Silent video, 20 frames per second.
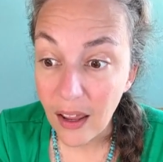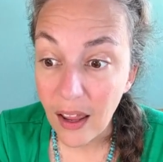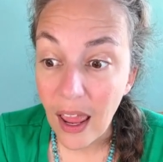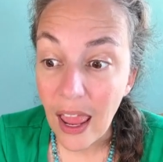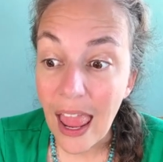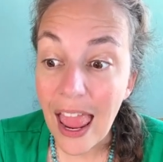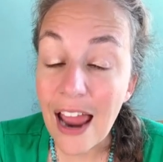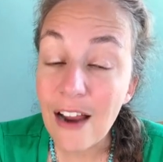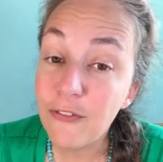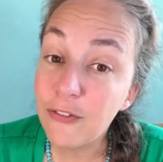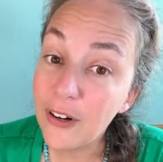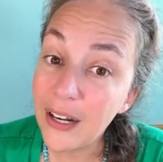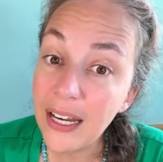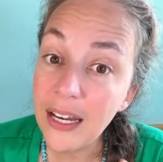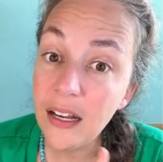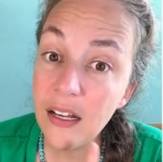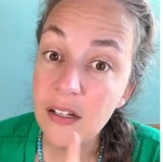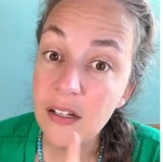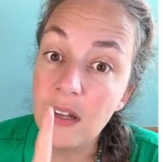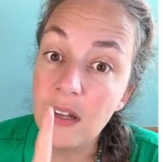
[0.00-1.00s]
Every
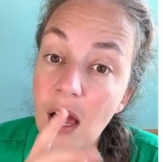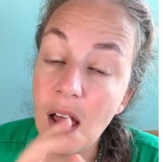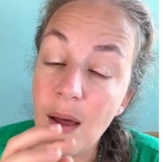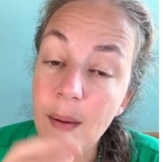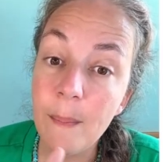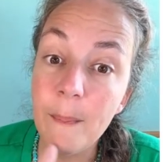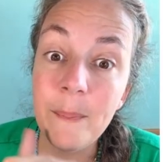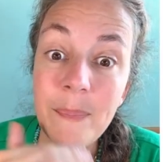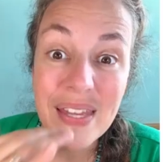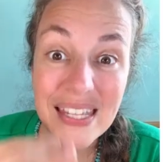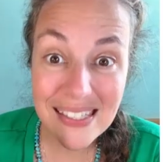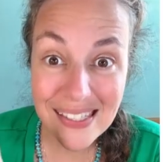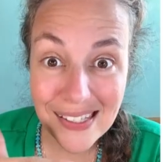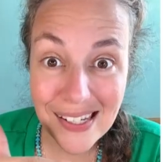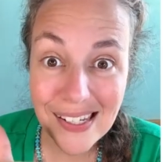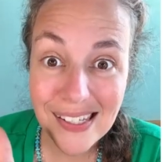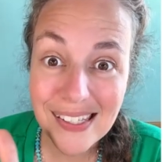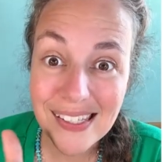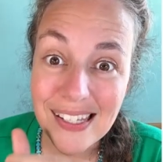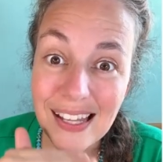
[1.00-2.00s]

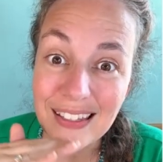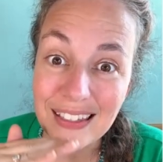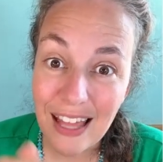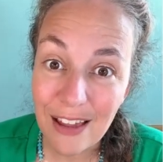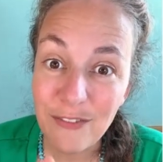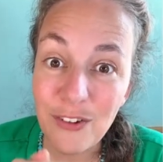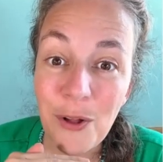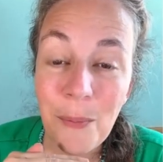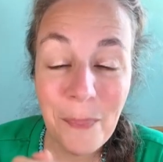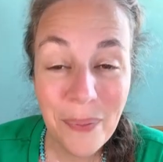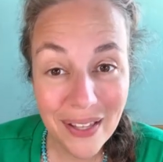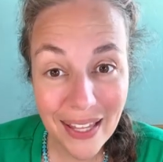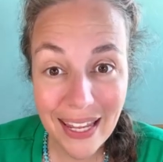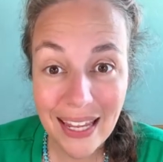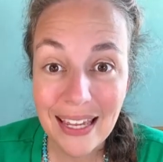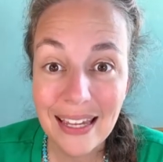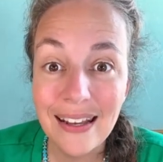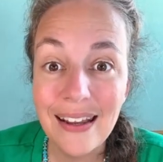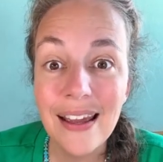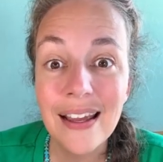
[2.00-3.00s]
business level
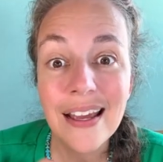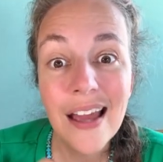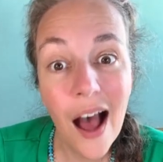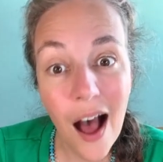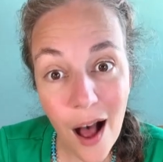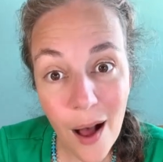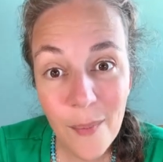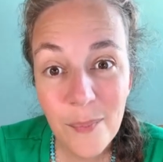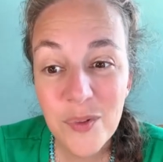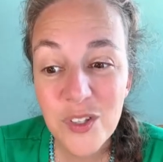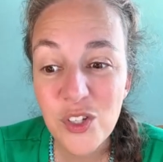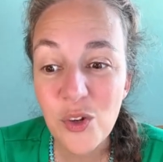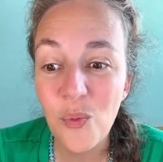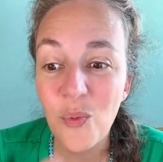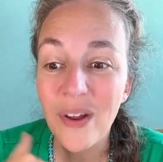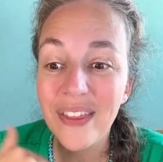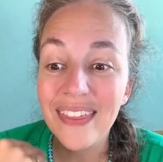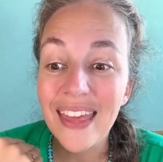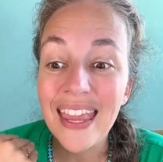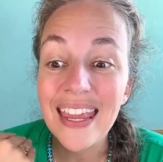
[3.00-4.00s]
plan comes with
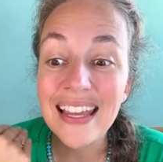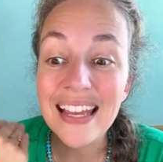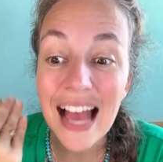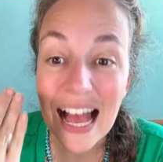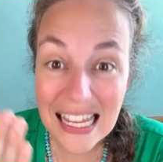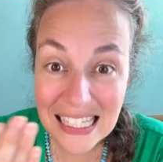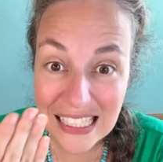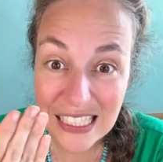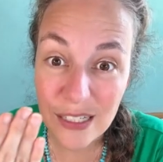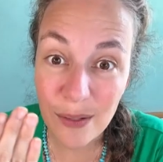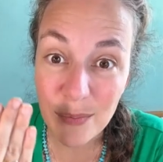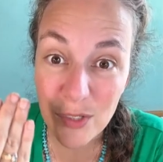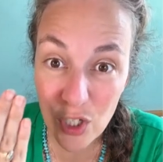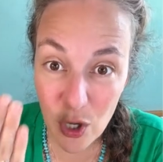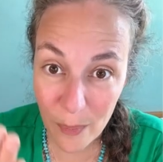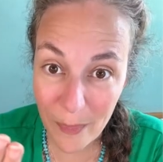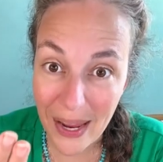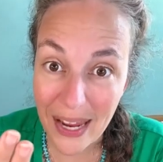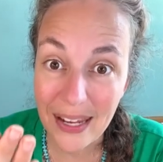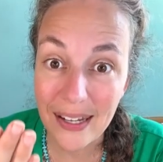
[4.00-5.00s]
a custom
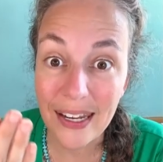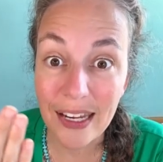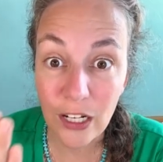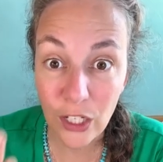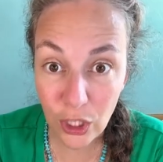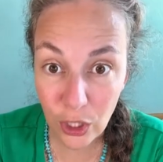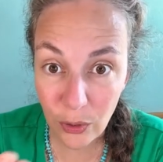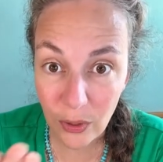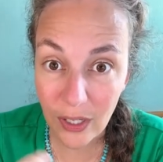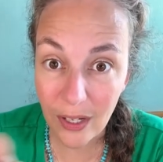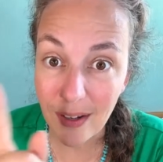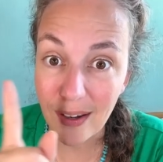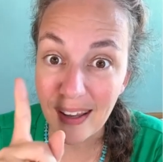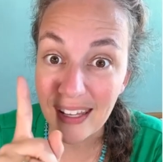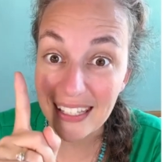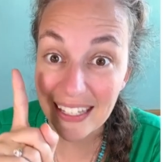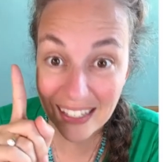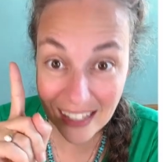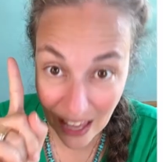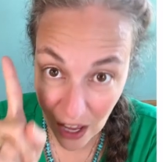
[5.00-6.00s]
domain included. You
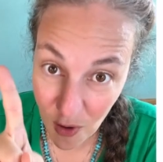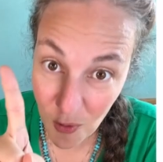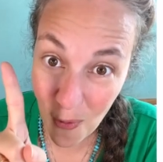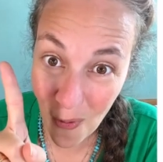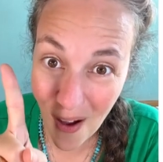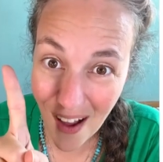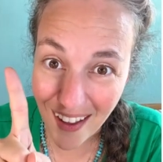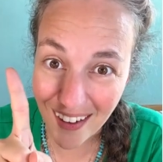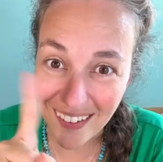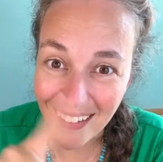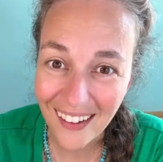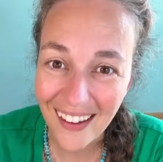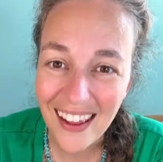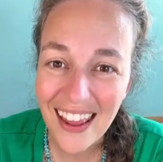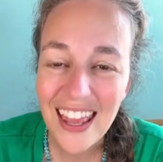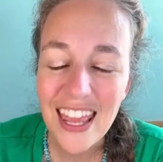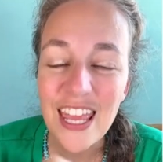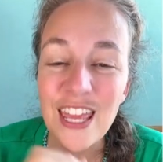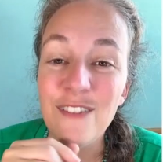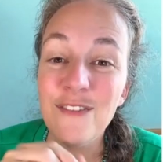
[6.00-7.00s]
get one.
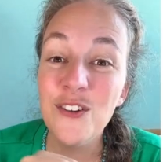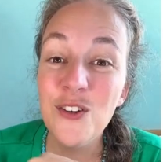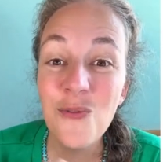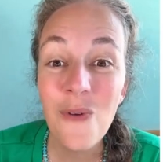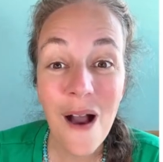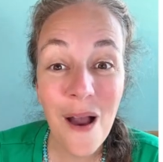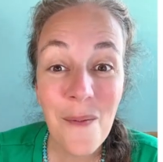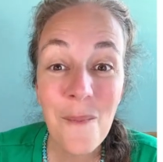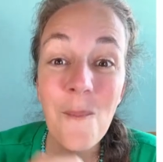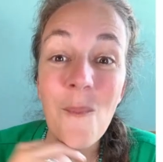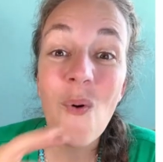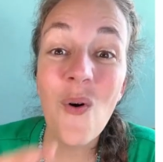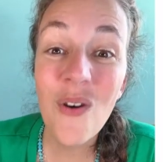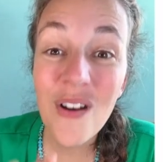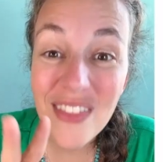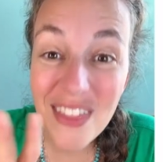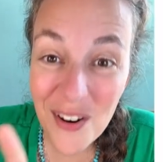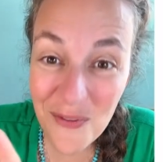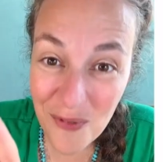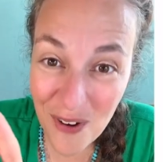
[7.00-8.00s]
If you want more
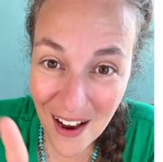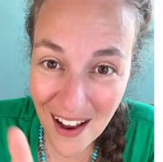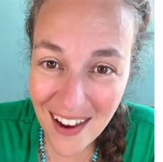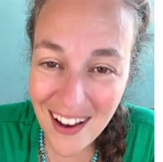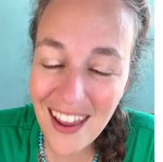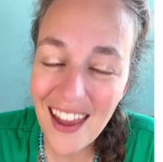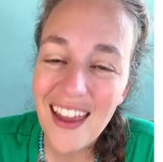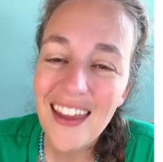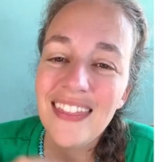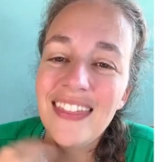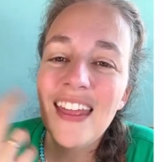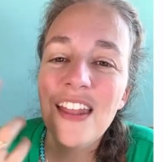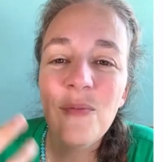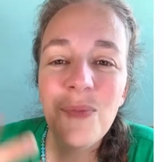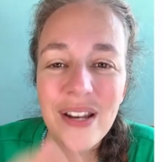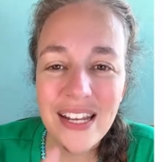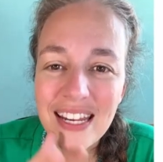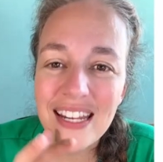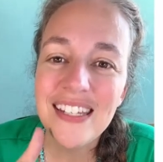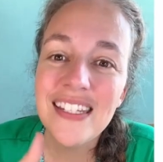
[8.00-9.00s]
than one, then we
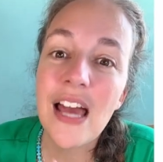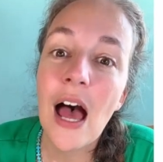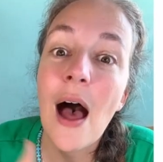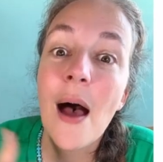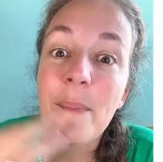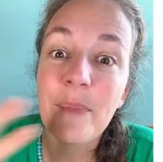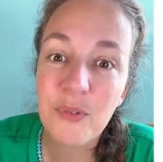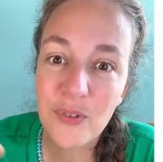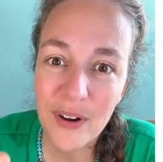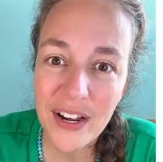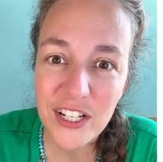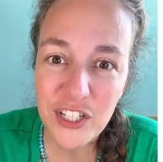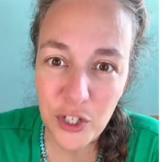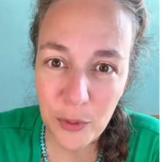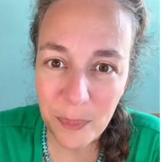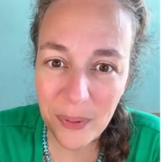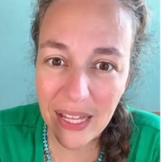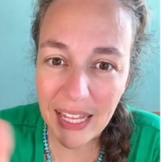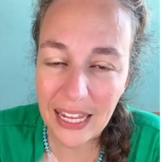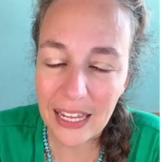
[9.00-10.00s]
need to upgrade your
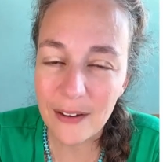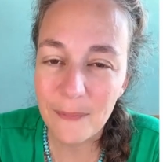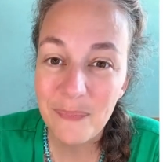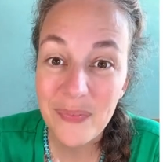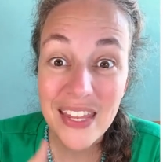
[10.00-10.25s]
plan.